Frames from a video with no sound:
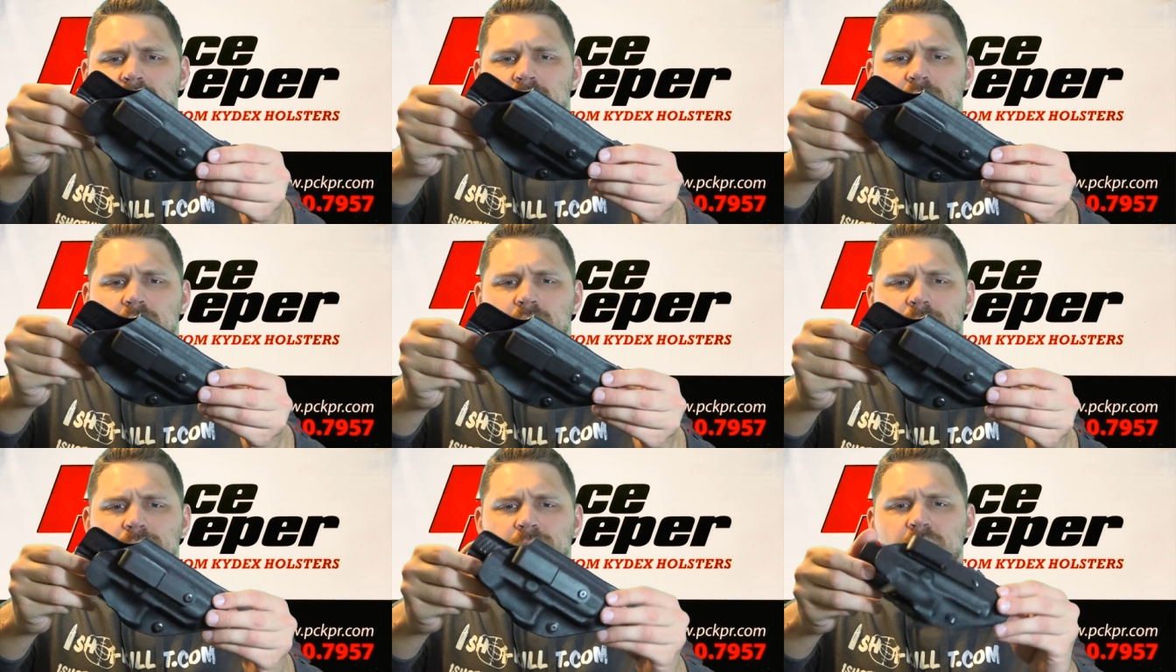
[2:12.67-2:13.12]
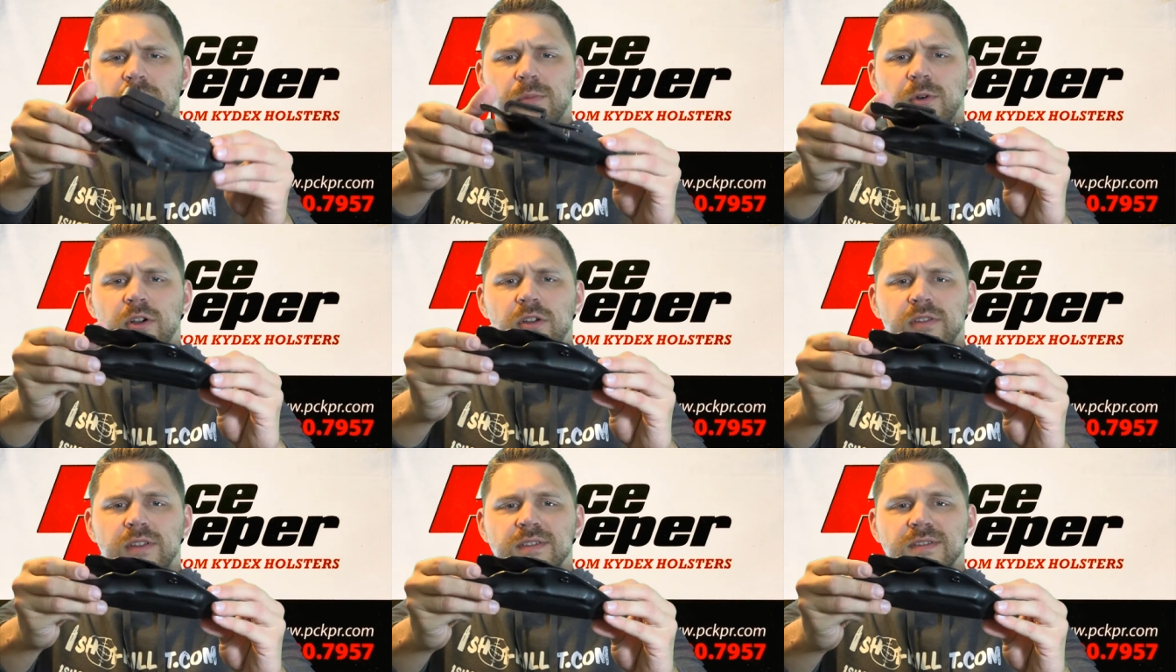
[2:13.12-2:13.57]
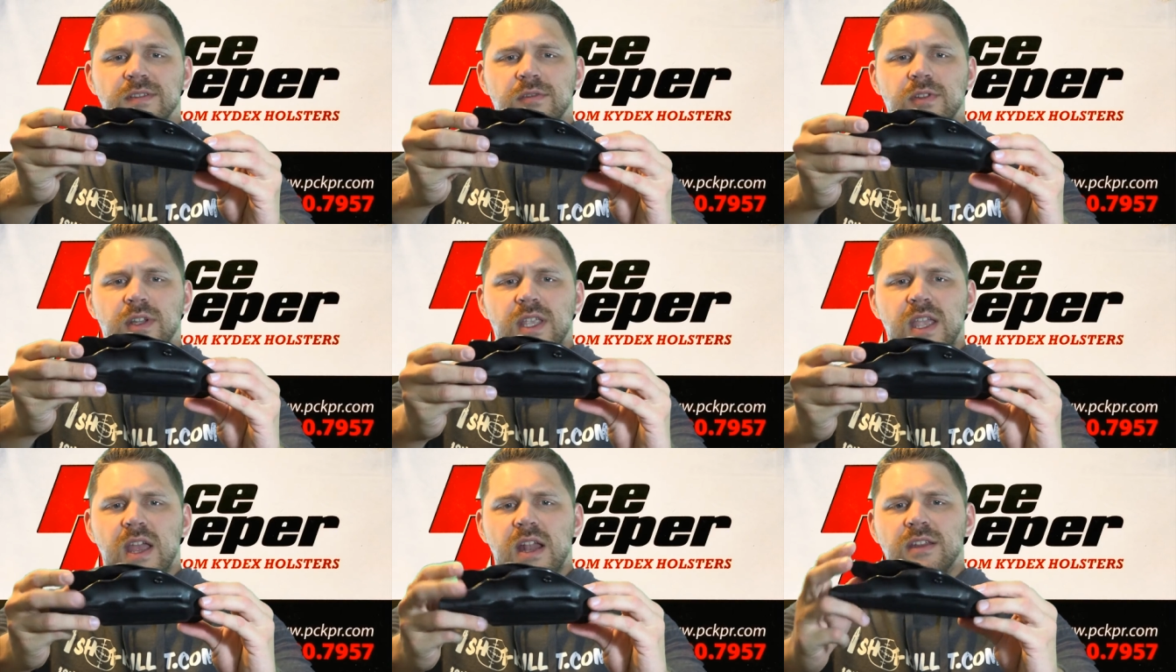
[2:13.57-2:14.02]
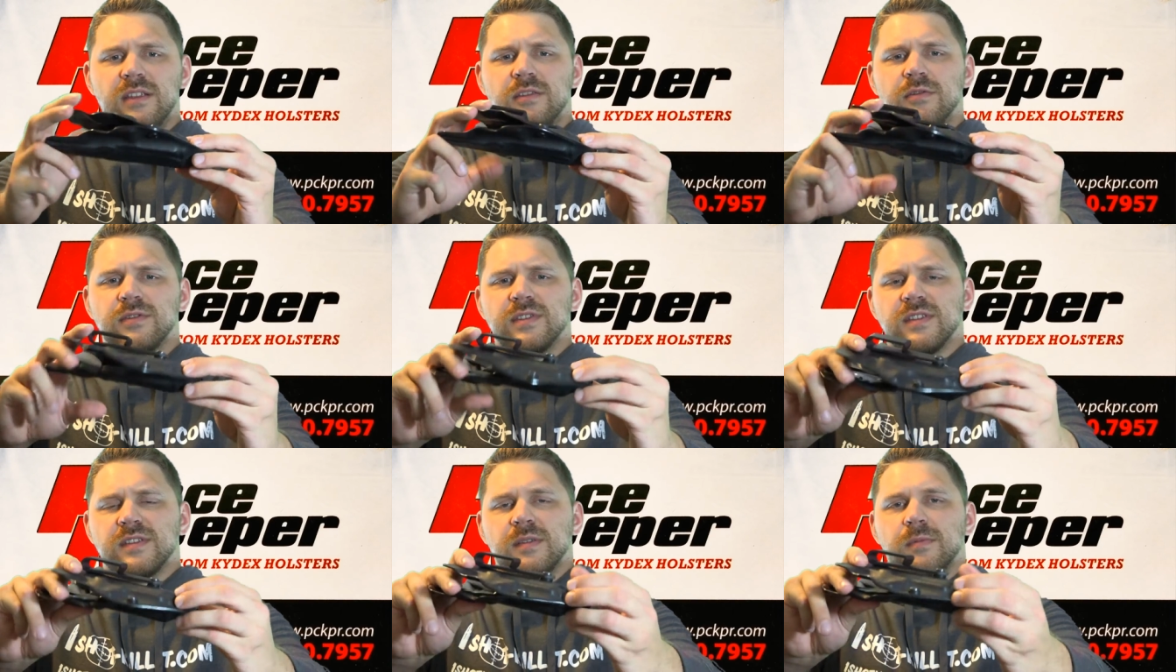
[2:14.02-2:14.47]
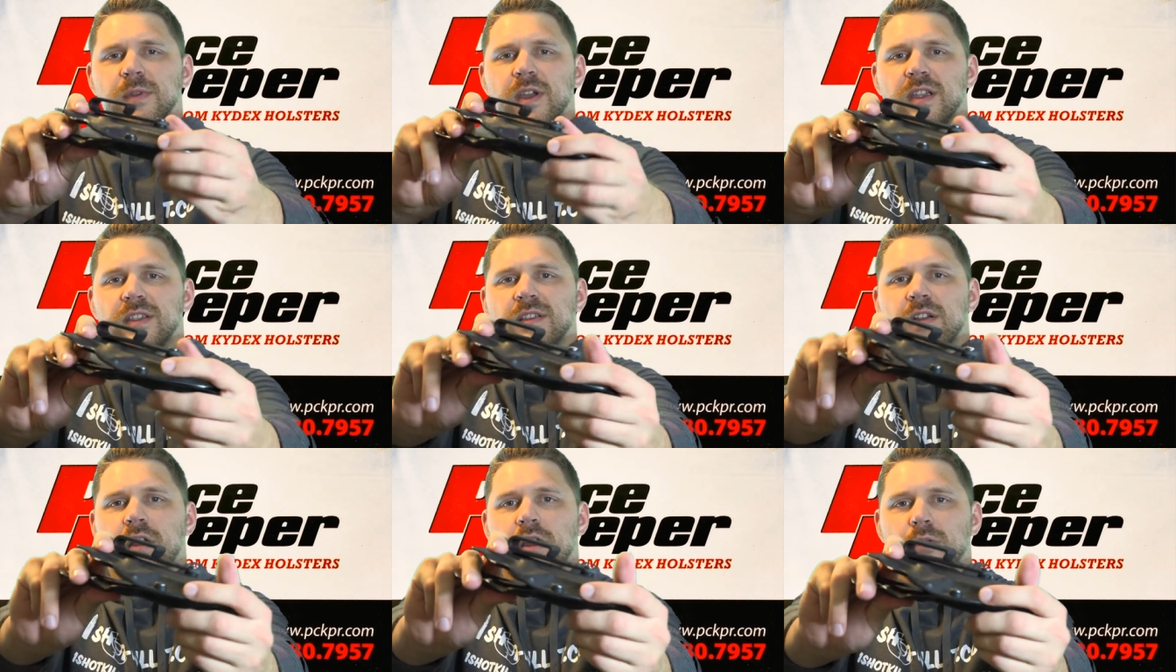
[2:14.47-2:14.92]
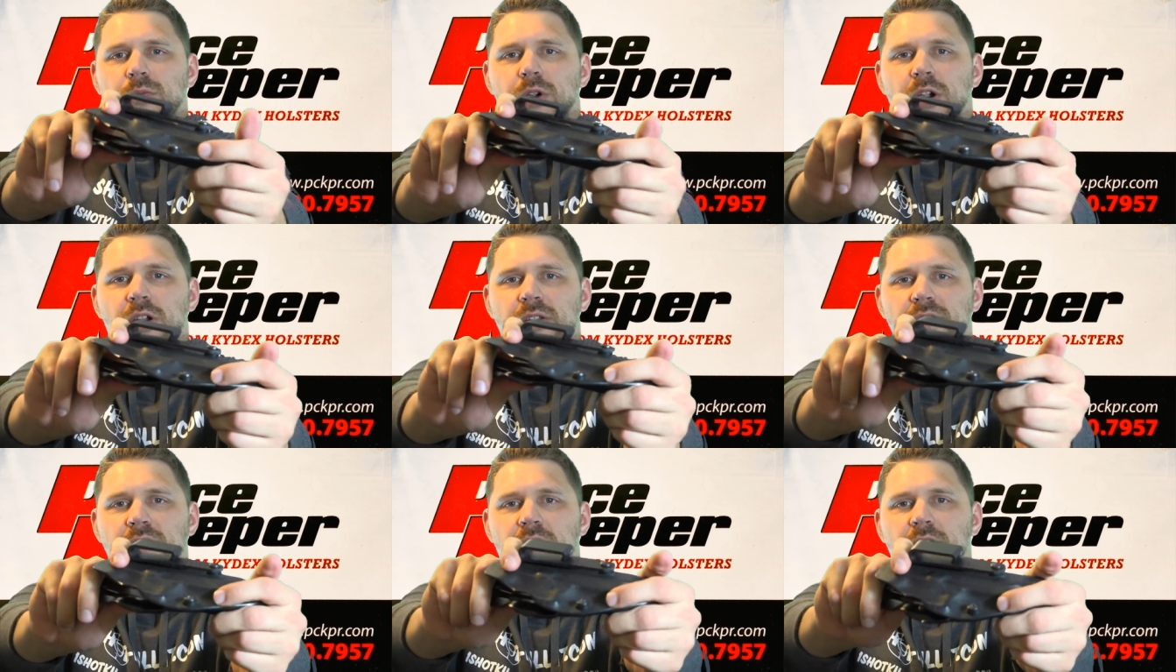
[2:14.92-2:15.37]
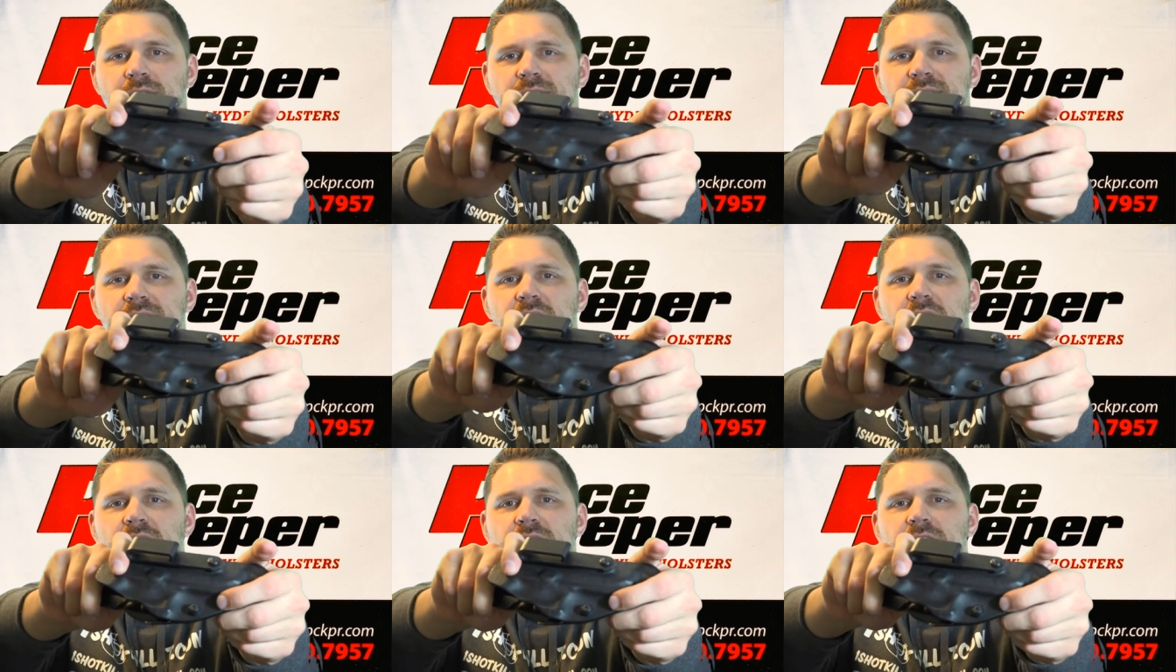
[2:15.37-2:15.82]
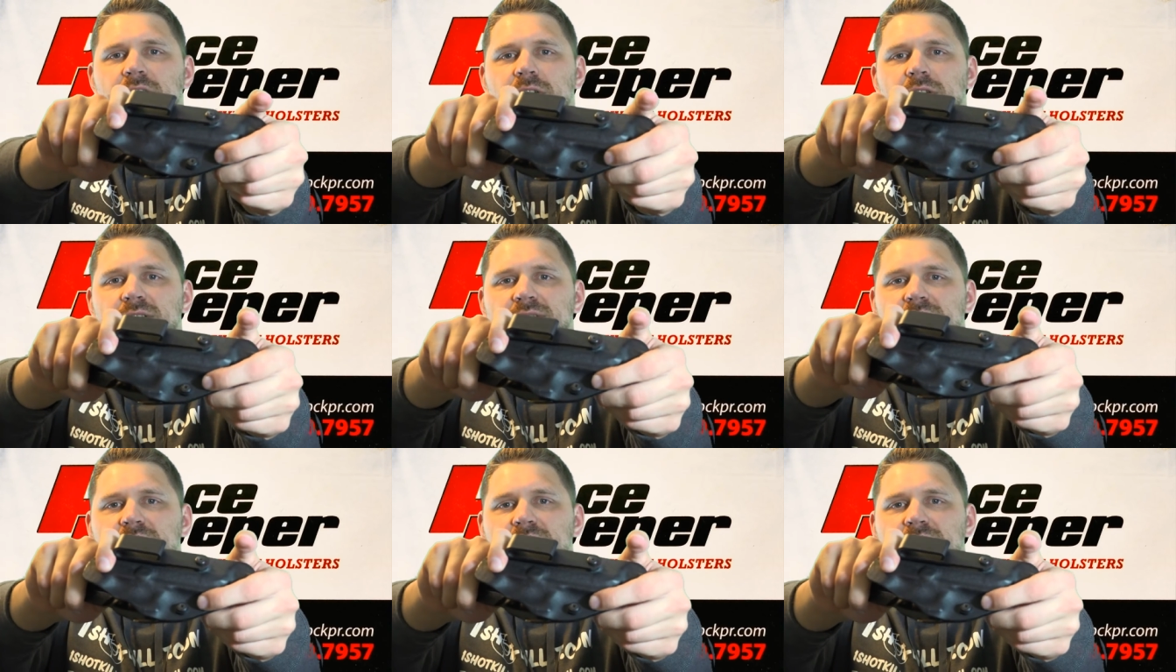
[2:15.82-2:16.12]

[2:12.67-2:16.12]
A um, couple other things to look at, he uses some nice hardware on the outside here.